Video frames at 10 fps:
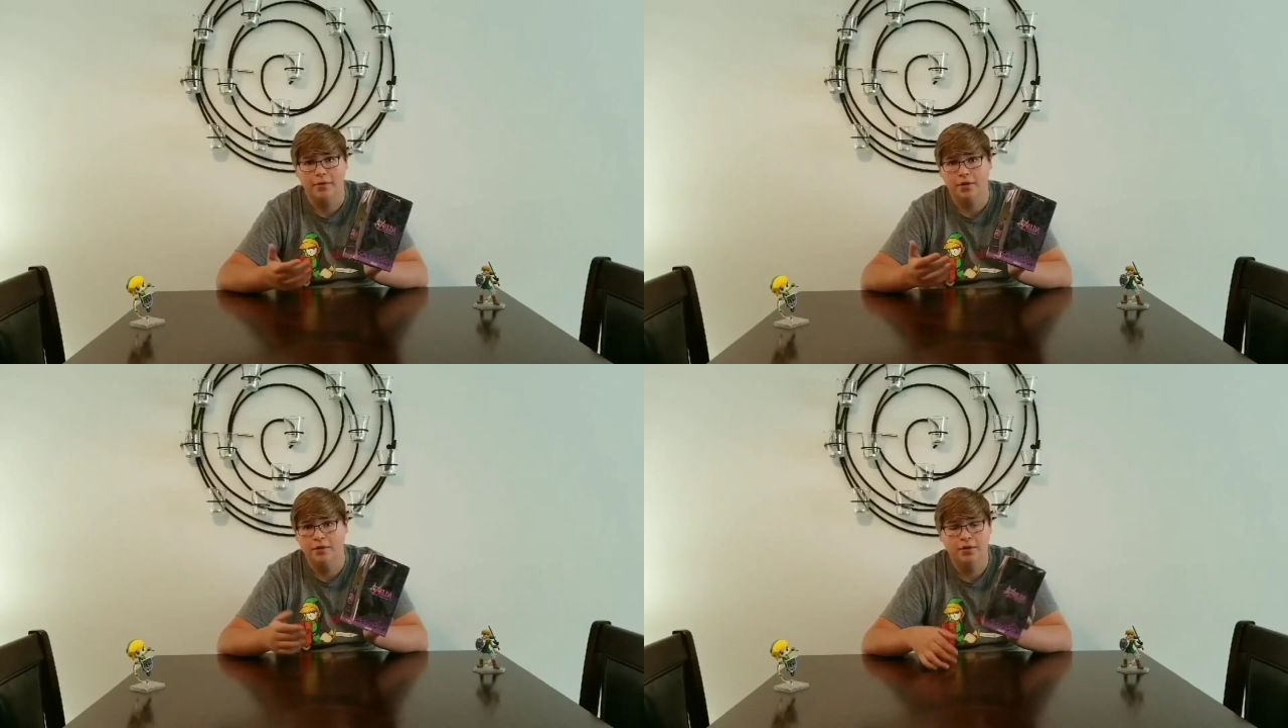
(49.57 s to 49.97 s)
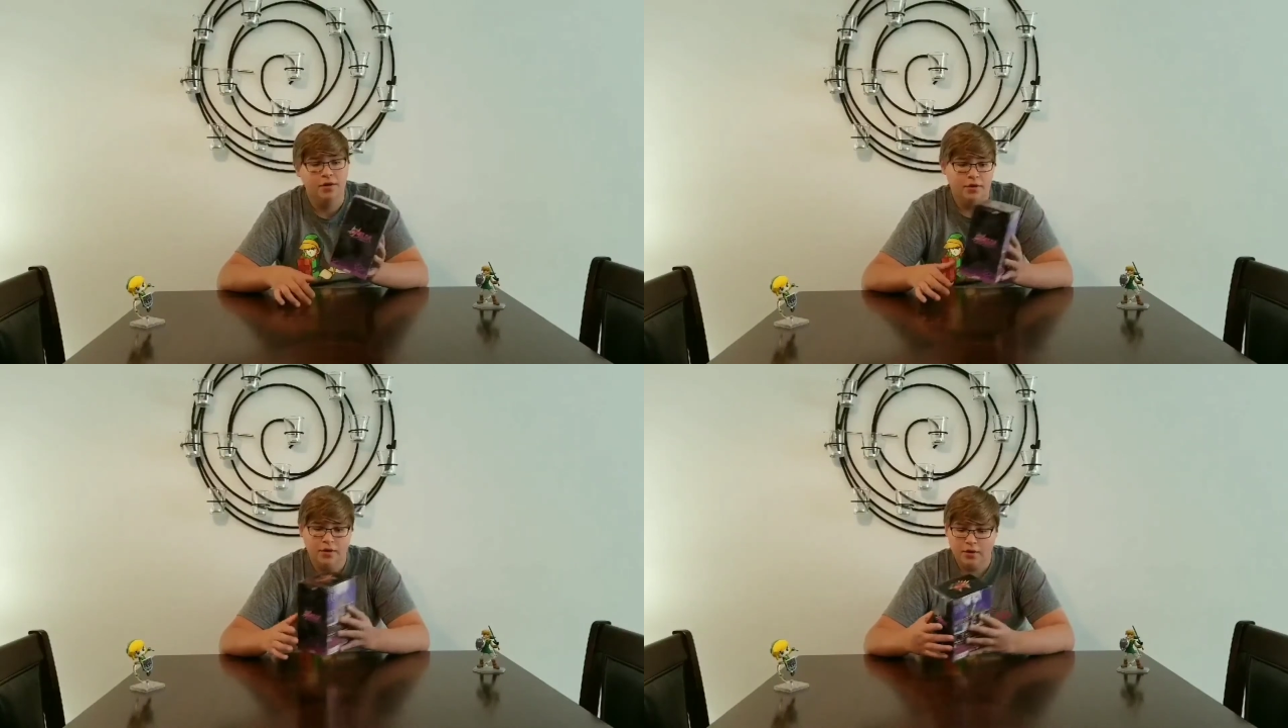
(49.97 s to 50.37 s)
but
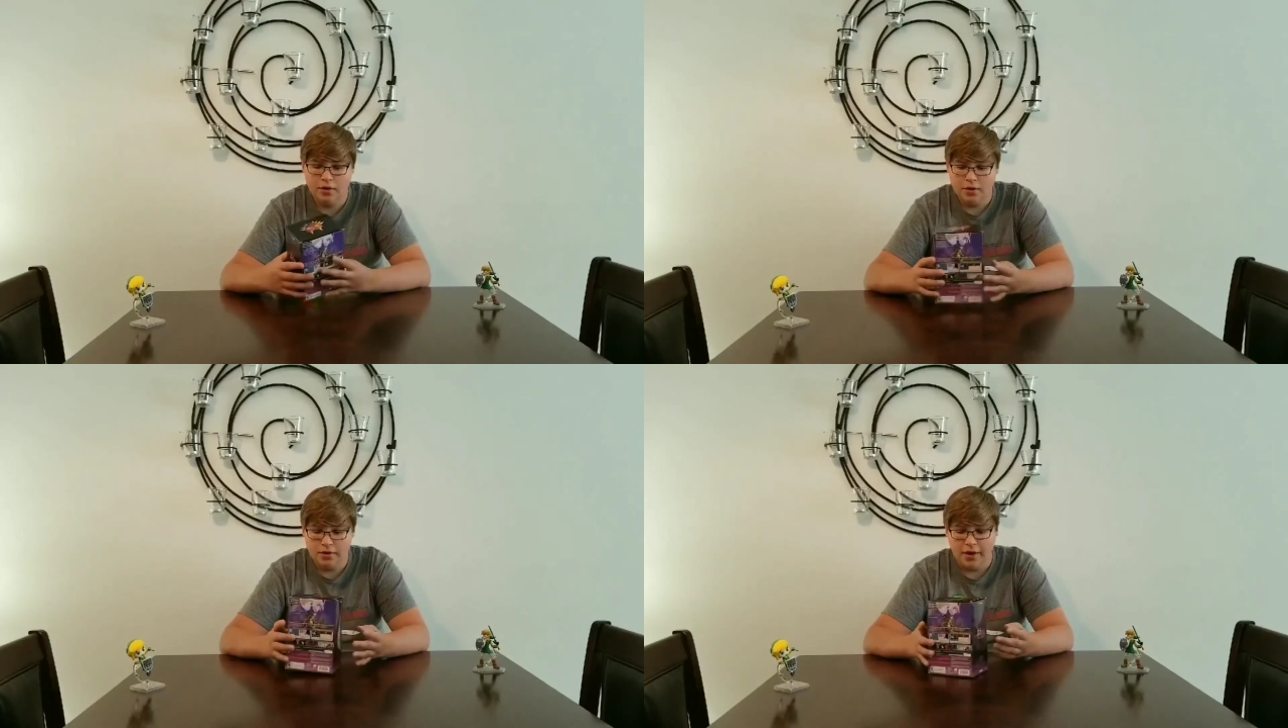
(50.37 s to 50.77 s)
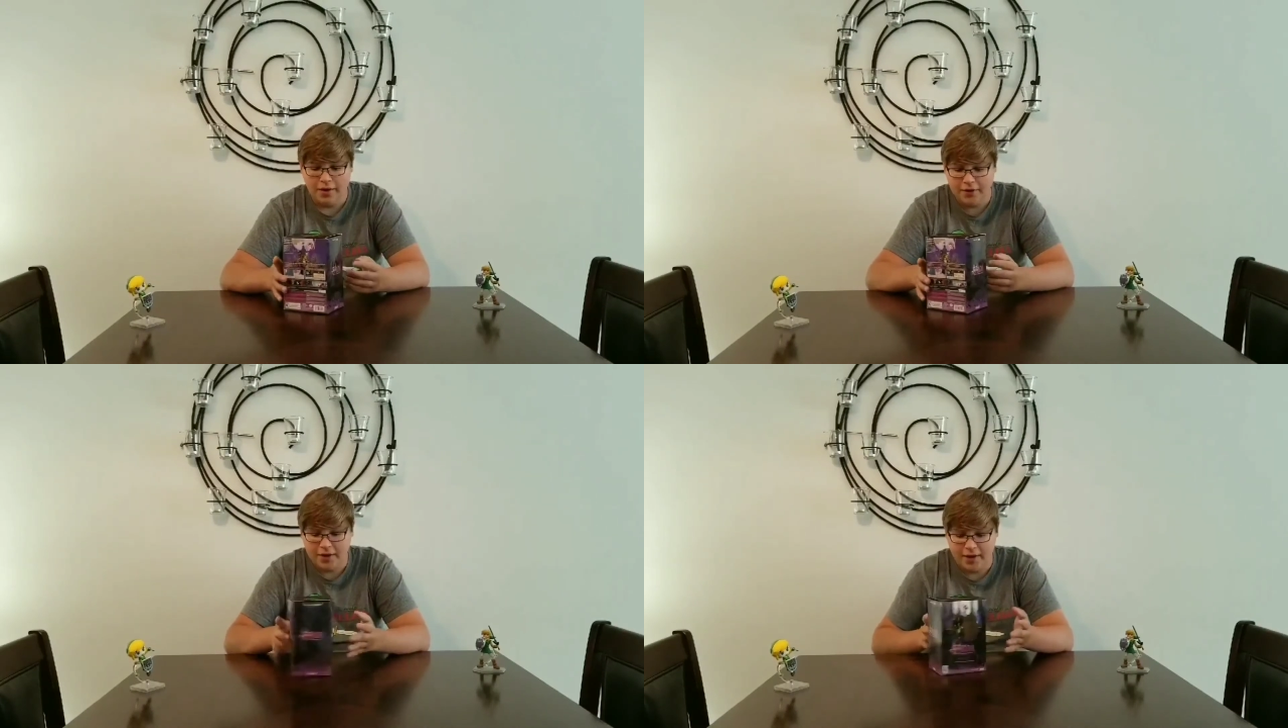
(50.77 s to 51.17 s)
yeah,
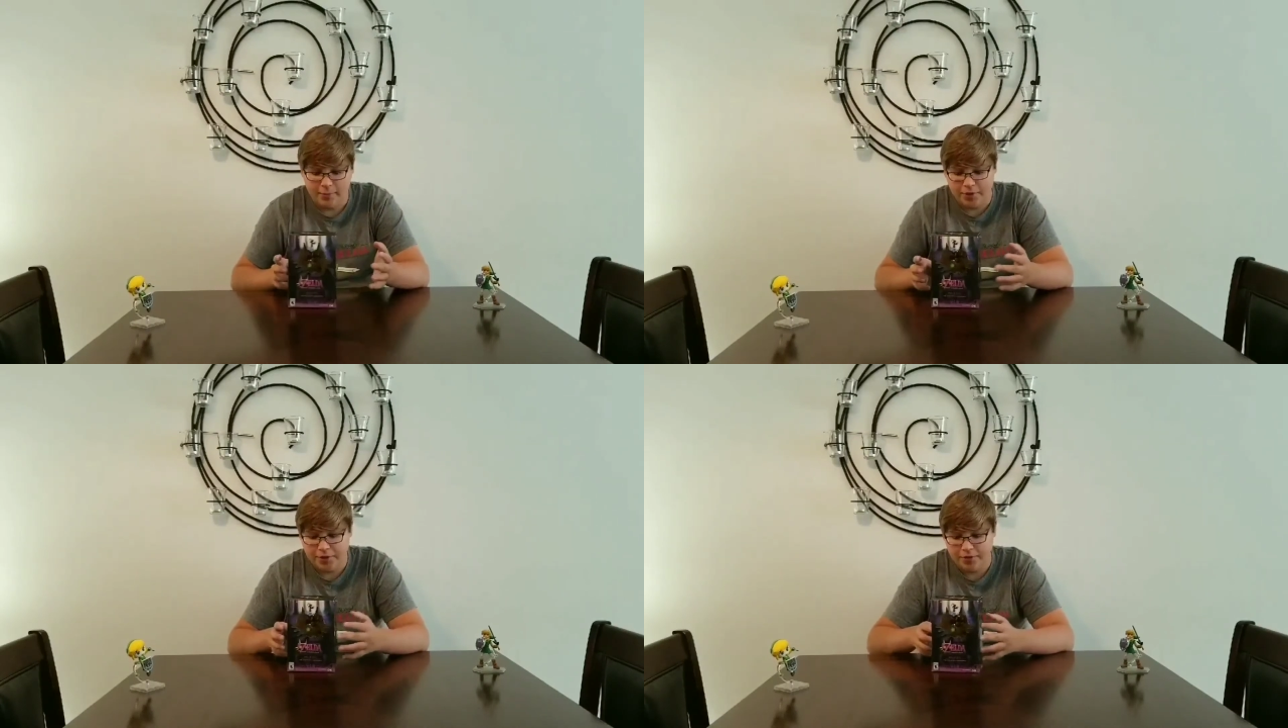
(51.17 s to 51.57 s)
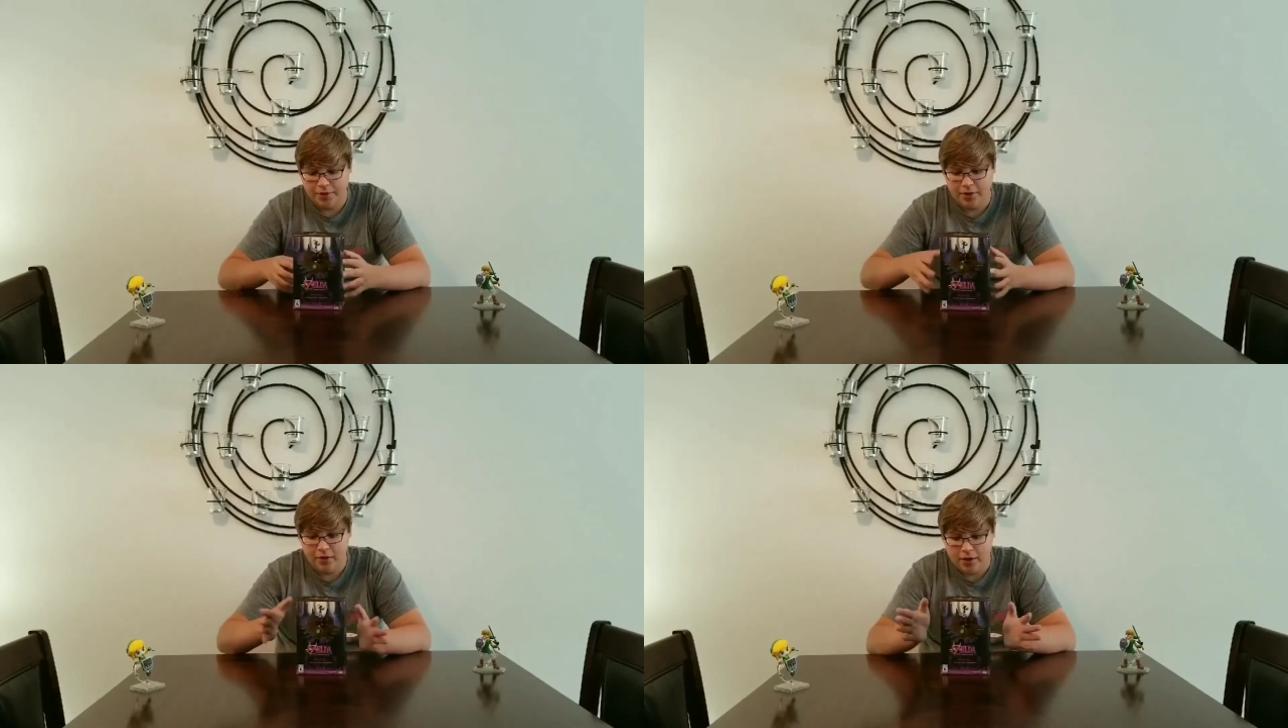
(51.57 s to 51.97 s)
I think I got a pretty good
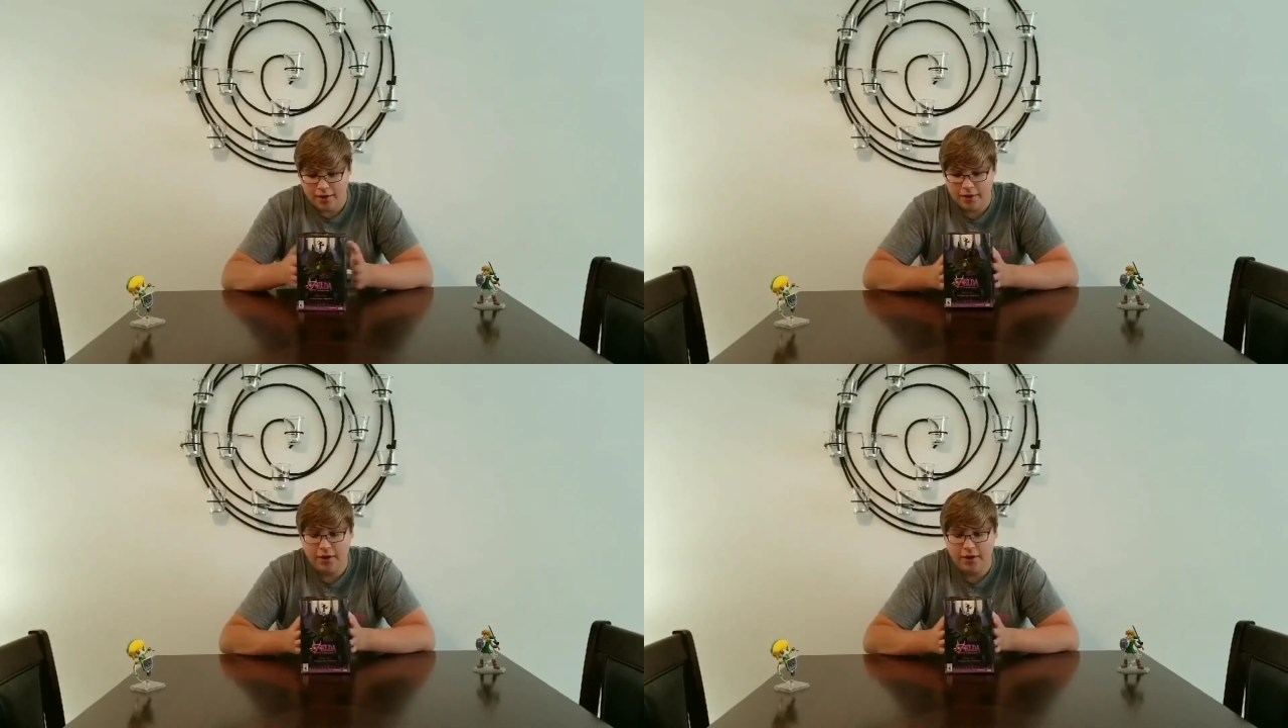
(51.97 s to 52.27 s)
deal on it.